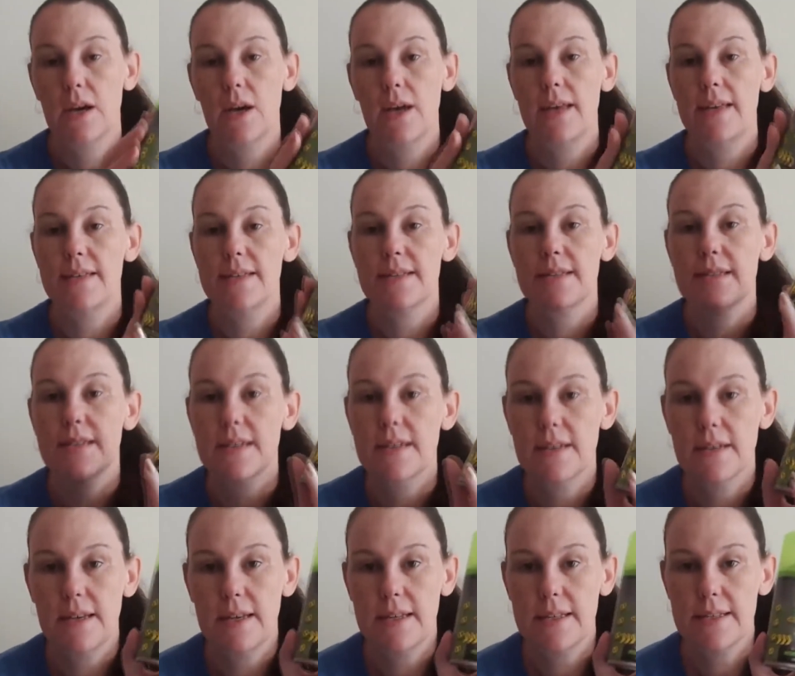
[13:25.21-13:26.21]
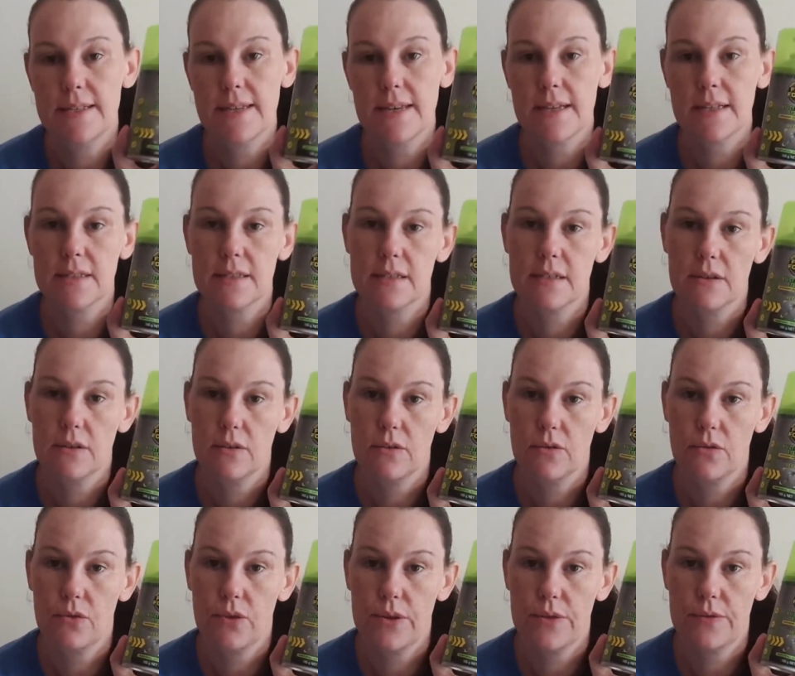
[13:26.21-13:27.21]
is the insect
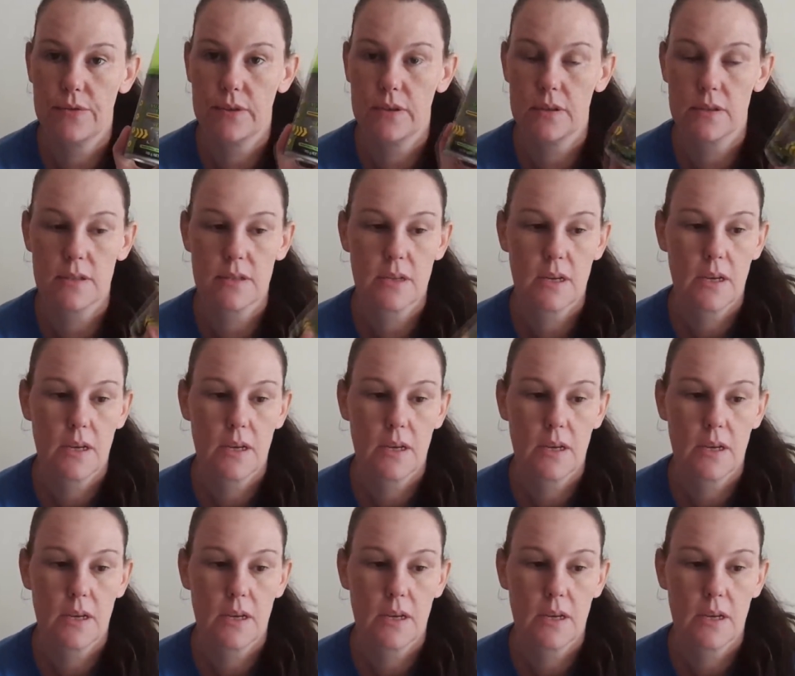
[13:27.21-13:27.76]
refills.